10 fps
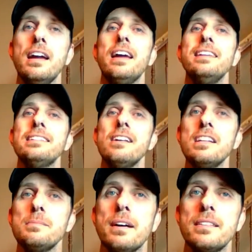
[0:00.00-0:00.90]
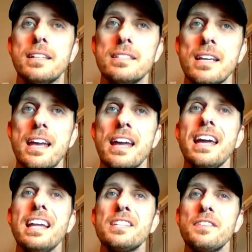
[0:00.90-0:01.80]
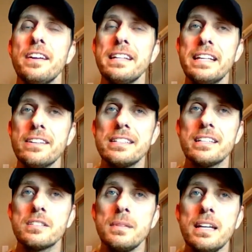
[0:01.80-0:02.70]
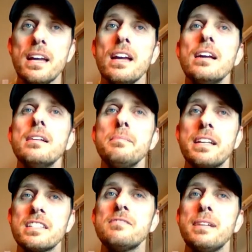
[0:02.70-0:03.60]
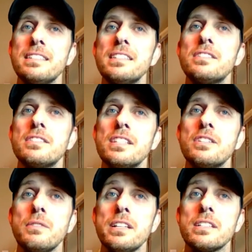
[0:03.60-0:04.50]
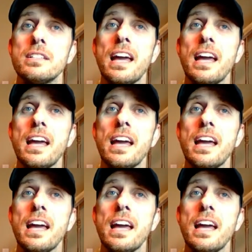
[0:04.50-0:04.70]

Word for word: And they talked about this, and it's very near and dear to me because of my sister's situation.